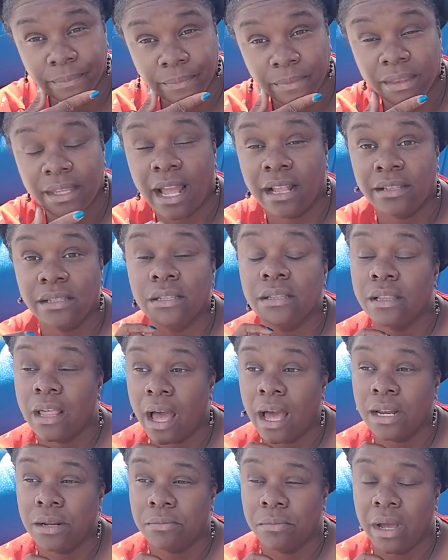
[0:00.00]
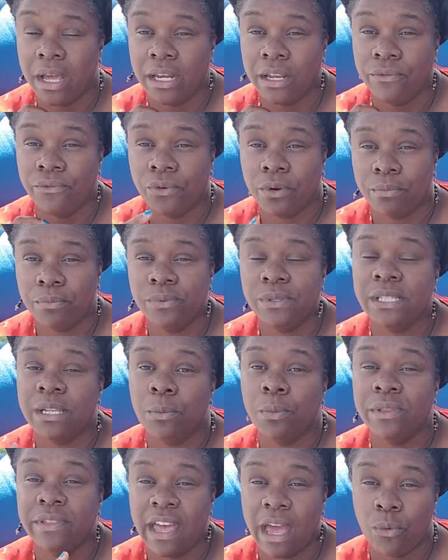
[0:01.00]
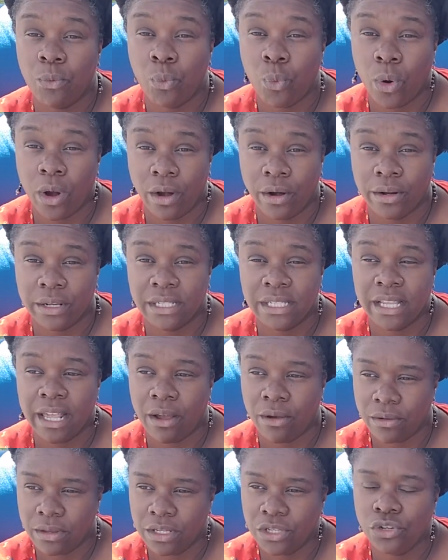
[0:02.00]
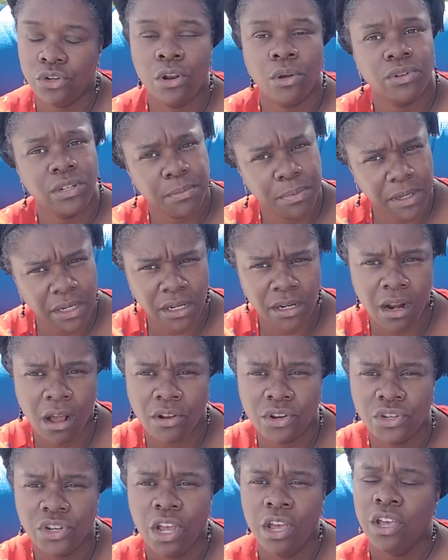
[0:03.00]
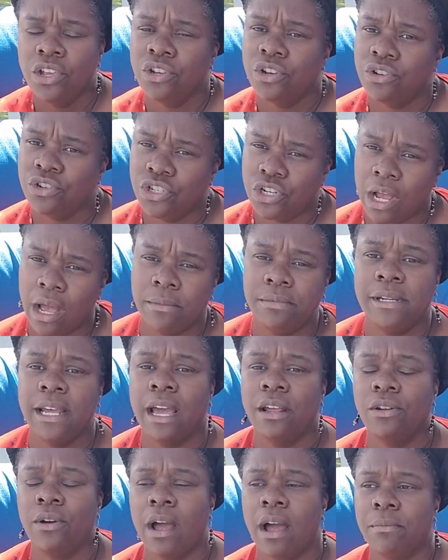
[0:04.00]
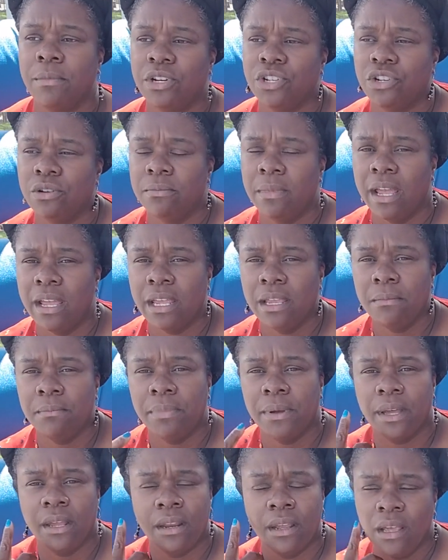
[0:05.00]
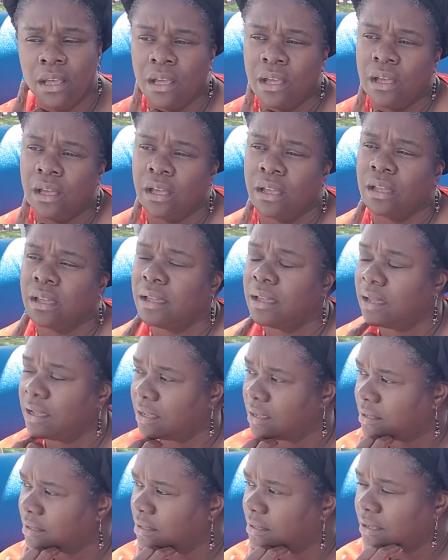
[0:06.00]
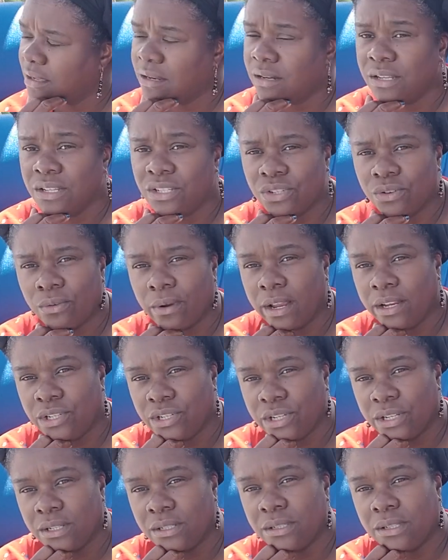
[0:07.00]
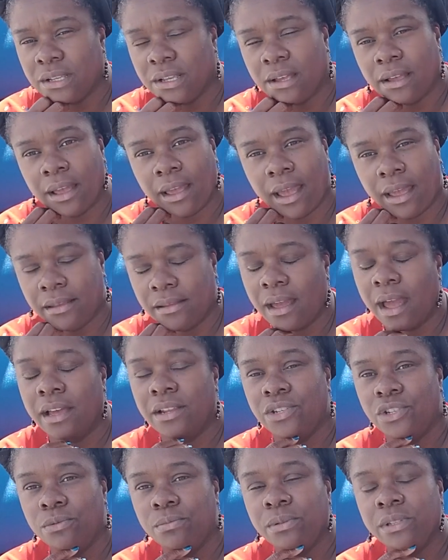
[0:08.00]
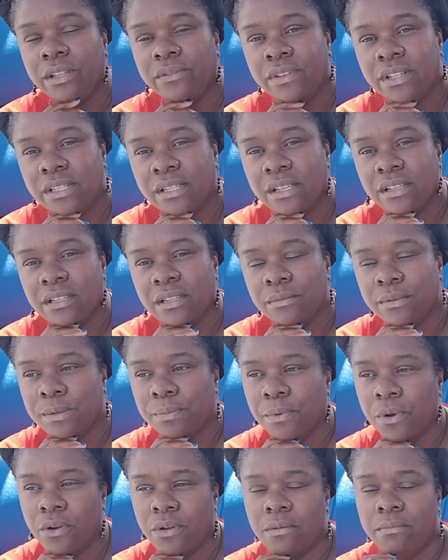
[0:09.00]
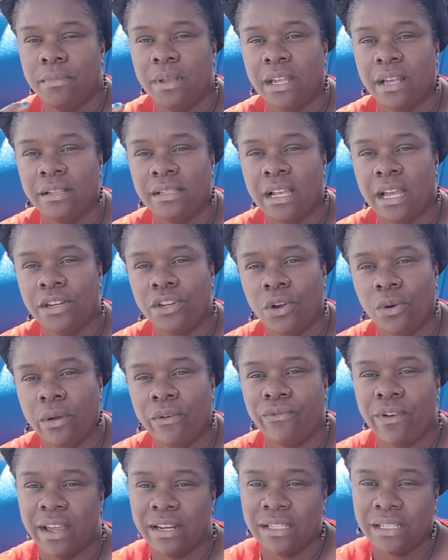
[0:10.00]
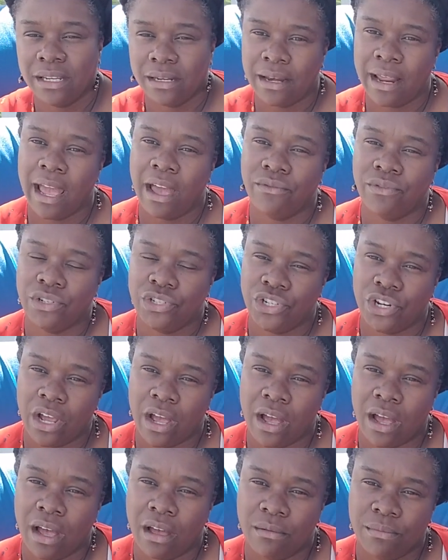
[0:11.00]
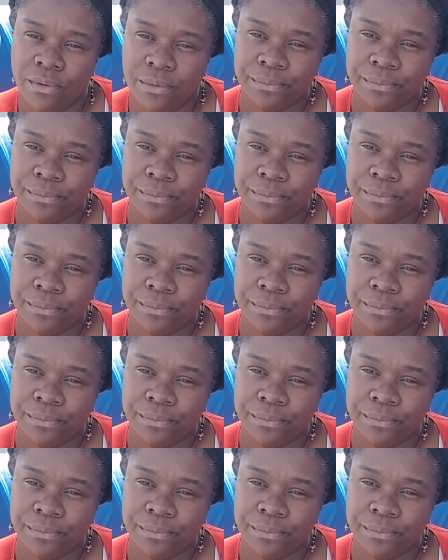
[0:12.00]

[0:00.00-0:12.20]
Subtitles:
That's a lot of money for someone that works. Now, depending on your job title, how much you're making, but goodness gracious, I do believe the system's broken, because I know if I didn't have a job,